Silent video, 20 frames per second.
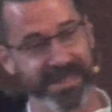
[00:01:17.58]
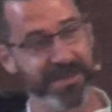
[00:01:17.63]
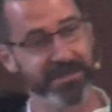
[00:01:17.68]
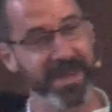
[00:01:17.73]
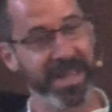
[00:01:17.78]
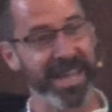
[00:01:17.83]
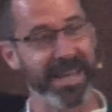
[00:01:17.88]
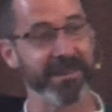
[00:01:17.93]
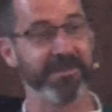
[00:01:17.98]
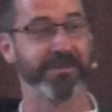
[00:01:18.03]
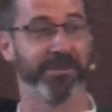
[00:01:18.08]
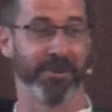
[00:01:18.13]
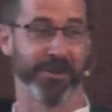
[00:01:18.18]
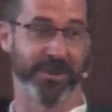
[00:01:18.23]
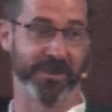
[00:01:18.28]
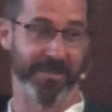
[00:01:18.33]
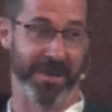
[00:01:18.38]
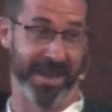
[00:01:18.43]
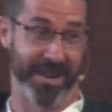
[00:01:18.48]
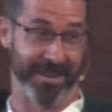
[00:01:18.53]
is made for
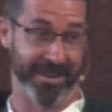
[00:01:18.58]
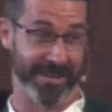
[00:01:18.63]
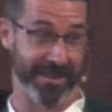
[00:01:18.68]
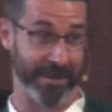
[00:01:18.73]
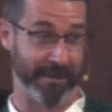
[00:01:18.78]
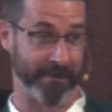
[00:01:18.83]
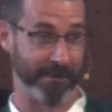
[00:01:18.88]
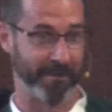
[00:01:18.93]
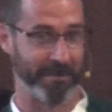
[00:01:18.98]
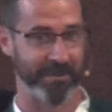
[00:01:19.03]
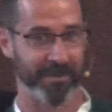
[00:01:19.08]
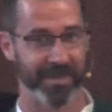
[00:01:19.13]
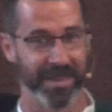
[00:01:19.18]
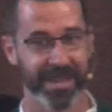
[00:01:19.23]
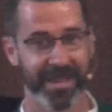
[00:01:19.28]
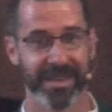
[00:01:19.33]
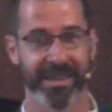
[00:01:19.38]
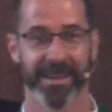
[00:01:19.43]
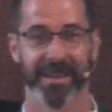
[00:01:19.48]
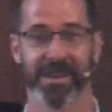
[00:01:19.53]
humanity,
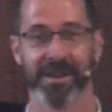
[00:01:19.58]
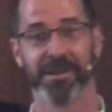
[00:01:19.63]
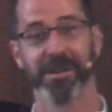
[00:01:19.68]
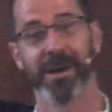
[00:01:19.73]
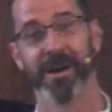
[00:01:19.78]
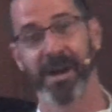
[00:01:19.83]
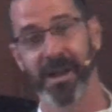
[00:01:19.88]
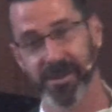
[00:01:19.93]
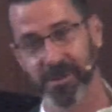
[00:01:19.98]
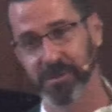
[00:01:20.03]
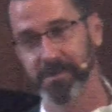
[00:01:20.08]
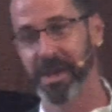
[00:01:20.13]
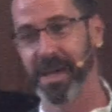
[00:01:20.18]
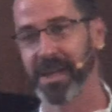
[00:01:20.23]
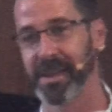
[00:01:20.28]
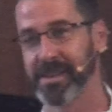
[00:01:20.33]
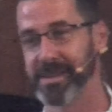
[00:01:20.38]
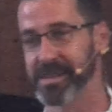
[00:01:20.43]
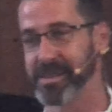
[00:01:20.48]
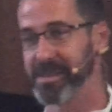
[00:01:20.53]
not
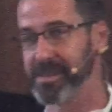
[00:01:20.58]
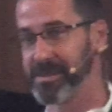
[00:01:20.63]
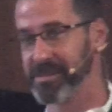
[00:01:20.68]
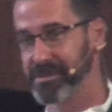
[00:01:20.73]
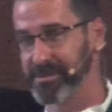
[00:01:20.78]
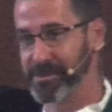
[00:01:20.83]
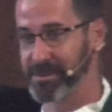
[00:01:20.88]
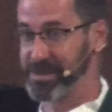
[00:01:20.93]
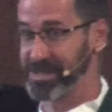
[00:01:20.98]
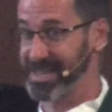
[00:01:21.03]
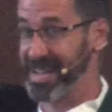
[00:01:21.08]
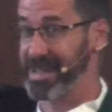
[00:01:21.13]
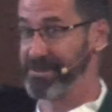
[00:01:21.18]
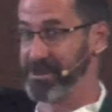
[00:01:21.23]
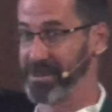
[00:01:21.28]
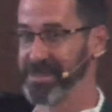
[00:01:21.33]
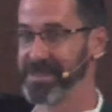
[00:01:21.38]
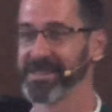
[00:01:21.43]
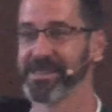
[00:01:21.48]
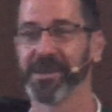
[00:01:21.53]
humanity for
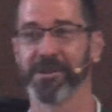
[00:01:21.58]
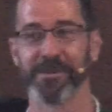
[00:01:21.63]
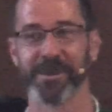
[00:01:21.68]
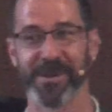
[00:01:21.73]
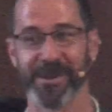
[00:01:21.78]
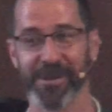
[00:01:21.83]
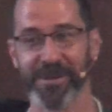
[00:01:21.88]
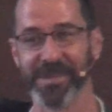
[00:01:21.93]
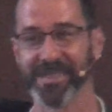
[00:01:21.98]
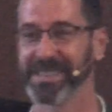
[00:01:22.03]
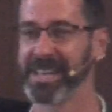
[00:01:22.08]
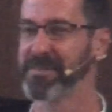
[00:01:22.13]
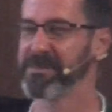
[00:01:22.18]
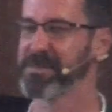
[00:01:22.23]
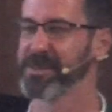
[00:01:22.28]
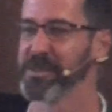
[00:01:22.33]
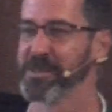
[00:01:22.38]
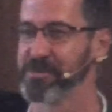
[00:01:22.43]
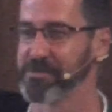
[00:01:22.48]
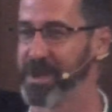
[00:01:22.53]
Sabbath. There we go. That
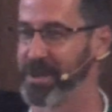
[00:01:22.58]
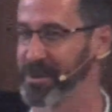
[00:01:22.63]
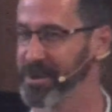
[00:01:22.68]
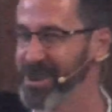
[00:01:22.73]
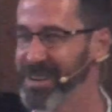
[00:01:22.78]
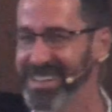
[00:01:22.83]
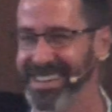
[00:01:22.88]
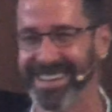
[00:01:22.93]
feels better.